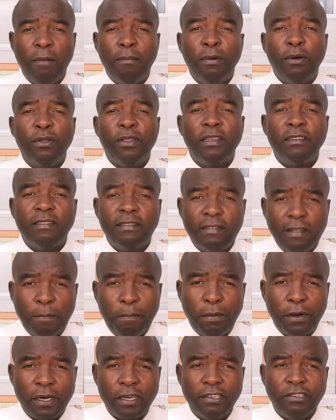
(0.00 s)
about the
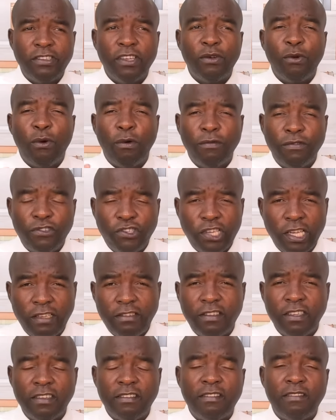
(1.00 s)
separation of
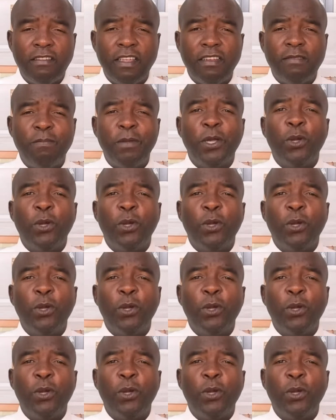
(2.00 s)
church and state